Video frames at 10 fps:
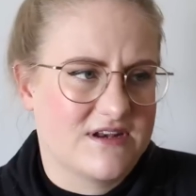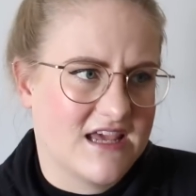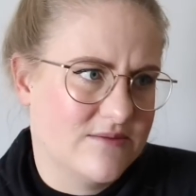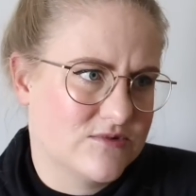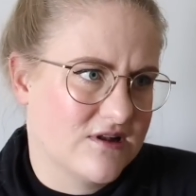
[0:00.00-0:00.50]
it
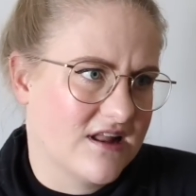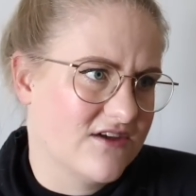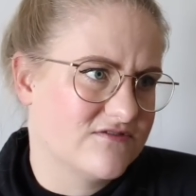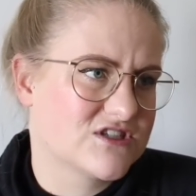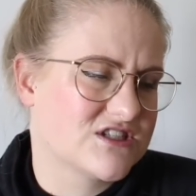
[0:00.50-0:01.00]
came to
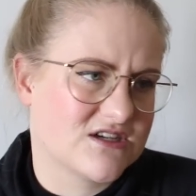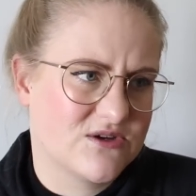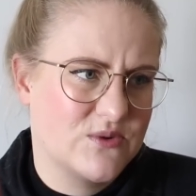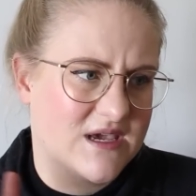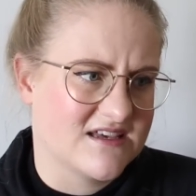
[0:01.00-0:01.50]
life, just a
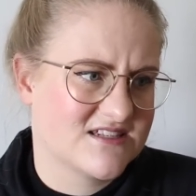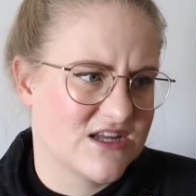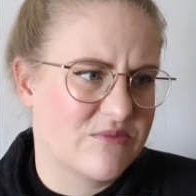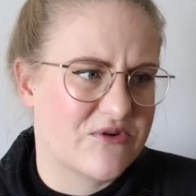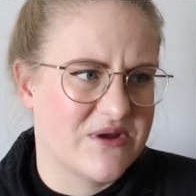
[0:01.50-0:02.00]
quick
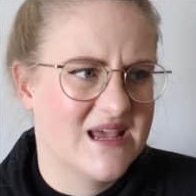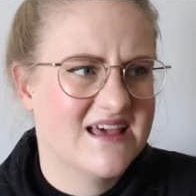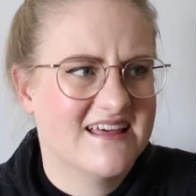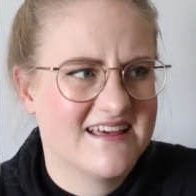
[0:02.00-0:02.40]
summary.